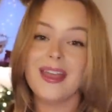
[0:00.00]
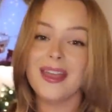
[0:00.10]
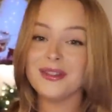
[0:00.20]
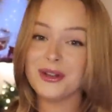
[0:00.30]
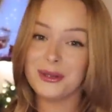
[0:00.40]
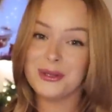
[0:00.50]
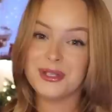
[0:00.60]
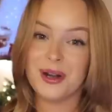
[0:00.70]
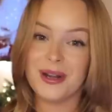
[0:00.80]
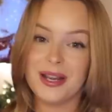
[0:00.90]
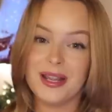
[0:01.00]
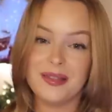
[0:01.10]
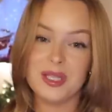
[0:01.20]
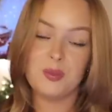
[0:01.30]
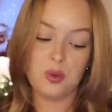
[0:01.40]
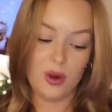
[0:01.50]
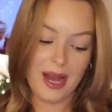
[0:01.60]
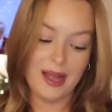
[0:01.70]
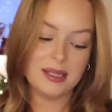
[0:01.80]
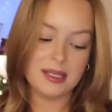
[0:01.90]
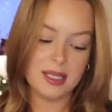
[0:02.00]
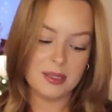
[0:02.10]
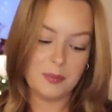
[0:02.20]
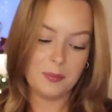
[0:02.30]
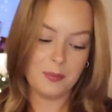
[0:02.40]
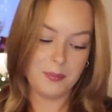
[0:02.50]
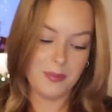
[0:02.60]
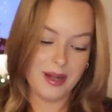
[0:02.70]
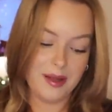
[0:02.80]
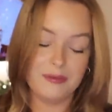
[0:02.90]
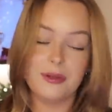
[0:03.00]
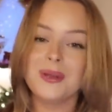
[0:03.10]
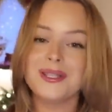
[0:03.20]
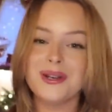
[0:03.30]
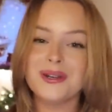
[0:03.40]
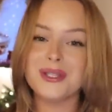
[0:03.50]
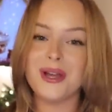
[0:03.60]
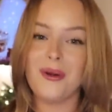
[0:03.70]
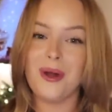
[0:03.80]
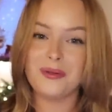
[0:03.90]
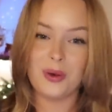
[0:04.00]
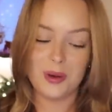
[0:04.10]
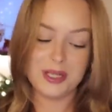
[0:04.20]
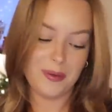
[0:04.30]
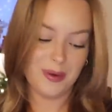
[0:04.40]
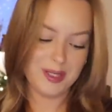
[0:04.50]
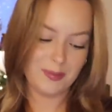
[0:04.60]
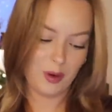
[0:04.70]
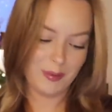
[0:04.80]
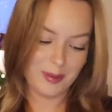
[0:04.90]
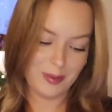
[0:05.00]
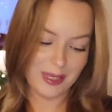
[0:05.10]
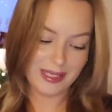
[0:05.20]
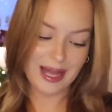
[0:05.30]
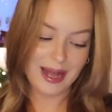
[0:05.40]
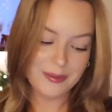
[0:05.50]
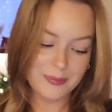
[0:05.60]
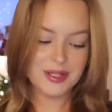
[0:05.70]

And the girl who started this brand is an influencer, so of course I want to support people like that.